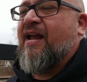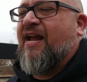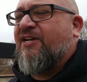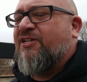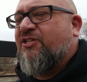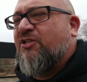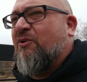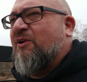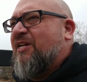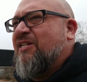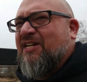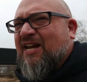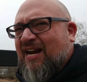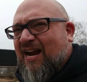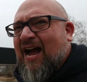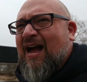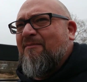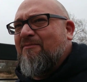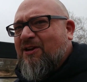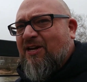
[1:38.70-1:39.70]
And so he's
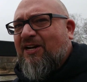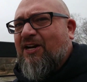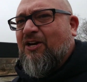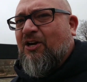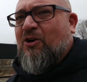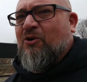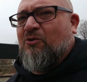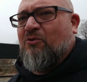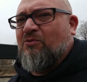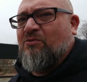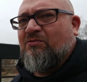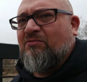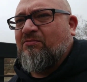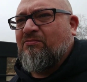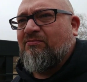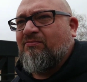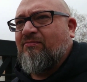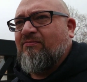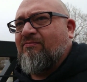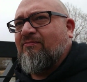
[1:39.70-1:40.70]
like, I'm going to go
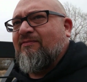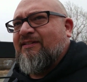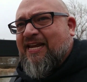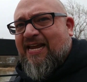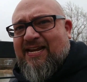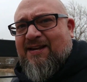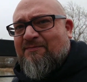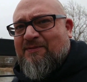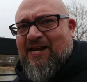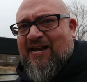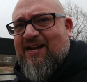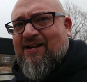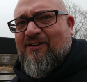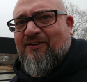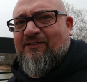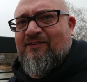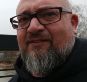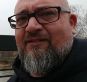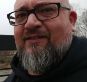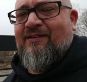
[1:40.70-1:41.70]
take him
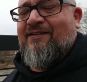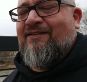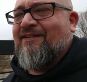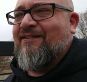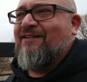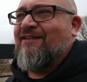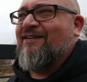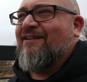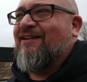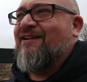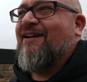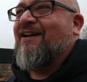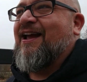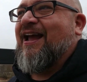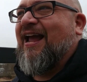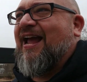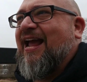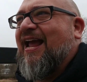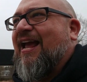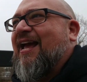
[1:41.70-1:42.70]
down.
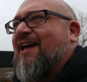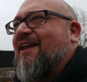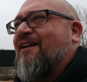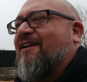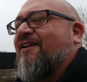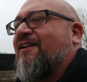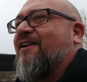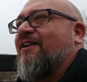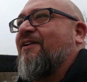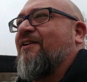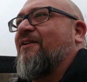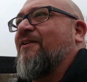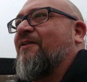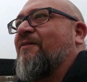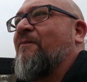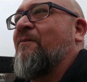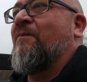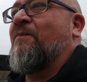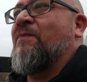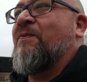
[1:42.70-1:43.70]
And
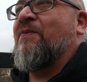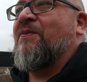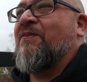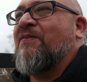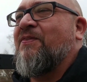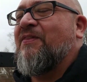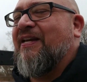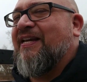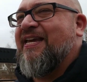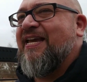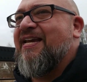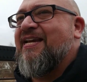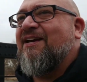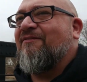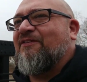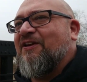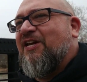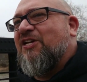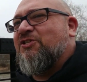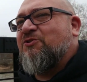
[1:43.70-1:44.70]
the king
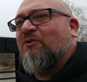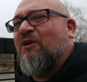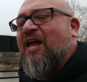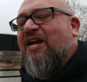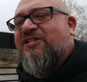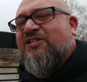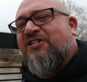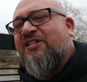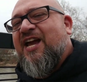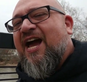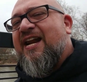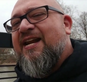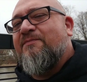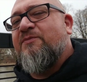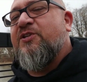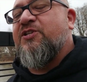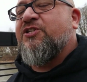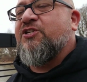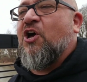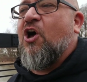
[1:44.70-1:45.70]
of the Israelites, this guy
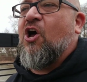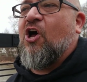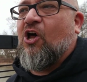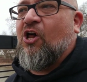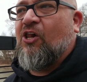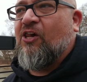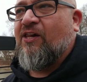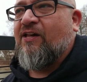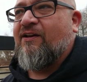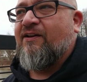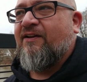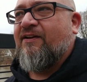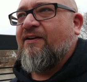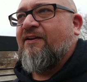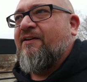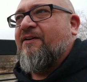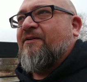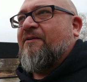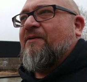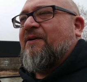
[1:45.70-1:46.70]
named Saul,
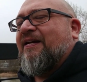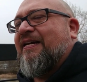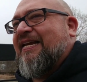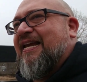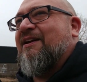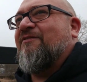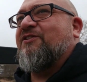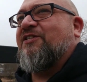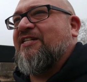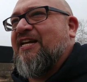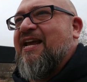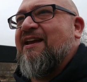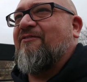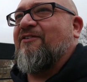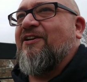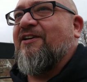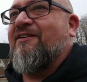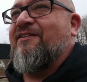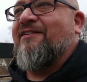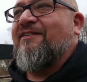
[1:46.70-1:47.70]
gives
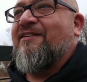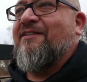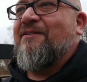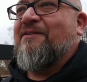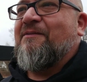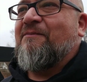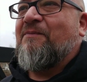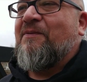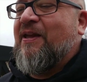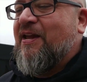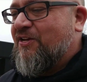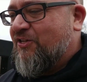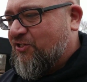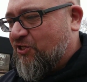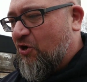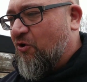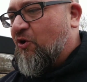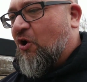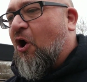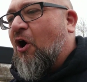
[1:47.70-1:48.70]
David
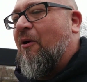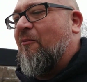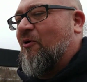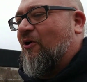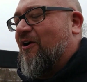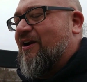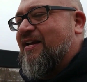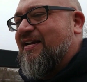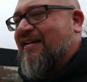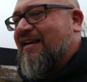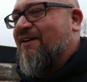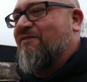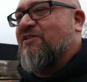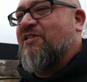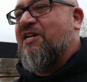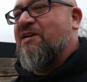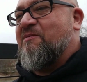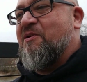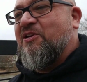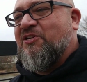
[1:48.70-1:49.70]
his own armor. He
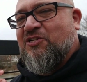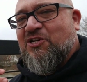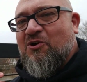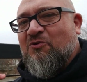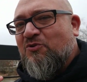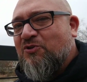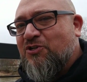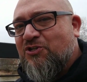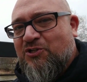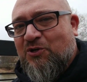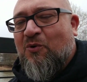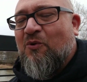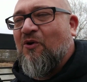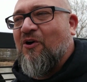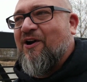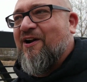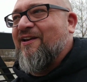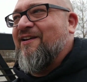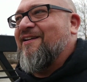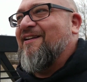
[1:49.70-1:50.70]
gives him his own
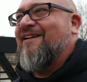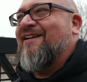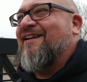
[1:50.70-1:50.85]
sword.